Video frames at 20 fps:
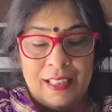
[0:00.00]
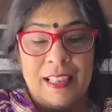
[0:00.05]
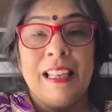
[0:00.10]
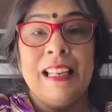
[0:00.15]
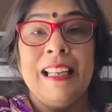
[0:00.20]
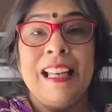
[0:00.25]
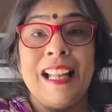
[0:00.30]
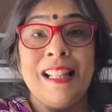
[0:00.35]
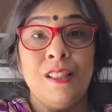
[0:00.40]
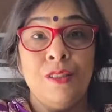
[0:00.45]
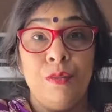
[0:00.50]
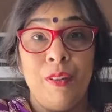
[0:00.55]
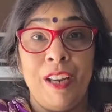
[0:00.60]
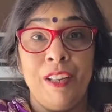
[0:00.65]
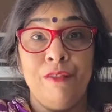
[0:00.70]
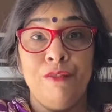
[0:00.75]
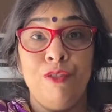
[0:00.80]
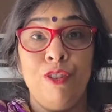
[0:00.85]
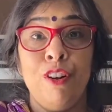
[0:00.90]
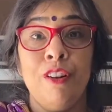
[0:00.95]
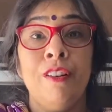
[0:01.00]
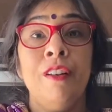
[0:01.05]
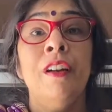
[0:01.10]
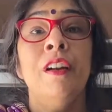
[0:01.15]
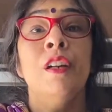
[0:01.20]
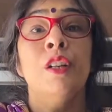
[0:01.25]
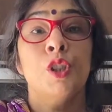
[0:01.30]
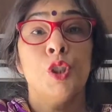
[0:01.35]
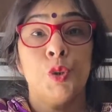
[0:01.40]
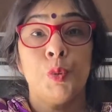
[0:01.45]
Let's wait for
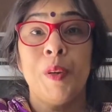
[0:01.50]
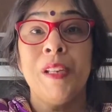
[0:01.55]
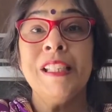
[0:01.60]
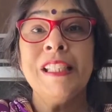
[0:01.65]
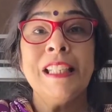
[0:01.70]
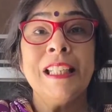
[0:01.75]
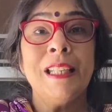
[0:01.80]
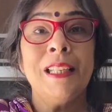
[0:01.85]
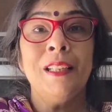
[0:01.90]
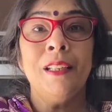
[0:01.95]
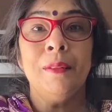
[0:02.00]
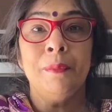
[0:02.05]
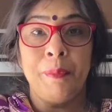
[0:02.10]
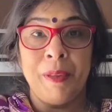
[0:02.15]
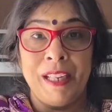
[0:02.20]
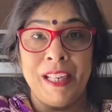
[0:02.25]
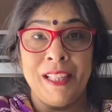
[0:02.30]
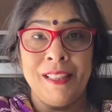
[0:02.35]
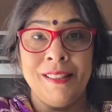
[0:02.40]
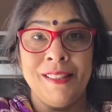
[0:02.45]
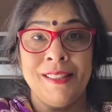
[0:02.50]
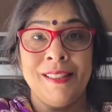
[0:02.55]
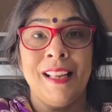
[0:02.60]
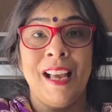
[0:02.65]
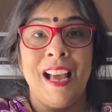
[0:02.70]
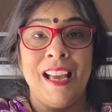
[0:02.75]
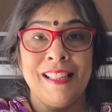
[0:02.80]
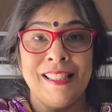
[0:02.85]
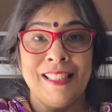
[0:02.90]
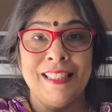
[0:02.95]
20 minutes
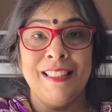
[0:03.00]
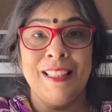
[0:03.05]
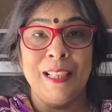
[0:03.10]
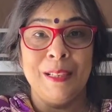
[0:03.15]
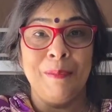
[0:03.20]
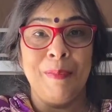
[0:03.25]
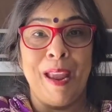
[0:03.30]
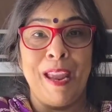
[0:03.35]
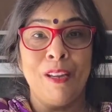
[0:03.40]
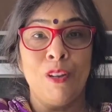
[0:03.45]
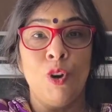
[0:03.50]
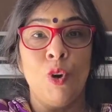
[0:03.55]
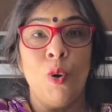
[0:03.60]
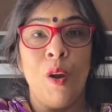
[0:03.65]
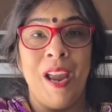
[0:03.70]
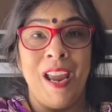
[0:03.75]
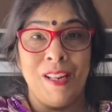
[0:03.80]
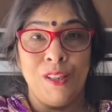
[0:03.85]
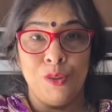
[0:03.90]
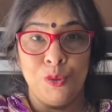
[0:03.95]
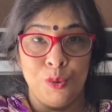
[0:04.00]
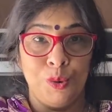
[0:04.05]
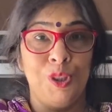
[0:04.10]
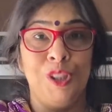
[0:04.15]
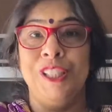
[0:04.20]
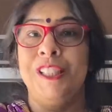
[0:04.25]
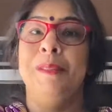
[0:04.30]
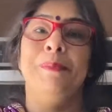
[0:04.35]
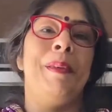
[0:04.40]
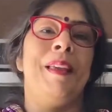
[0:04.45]
until our mango and Sooji is
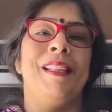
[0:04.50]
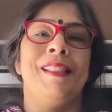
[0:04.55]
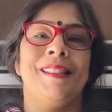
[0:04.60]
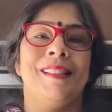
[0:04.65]
mixed.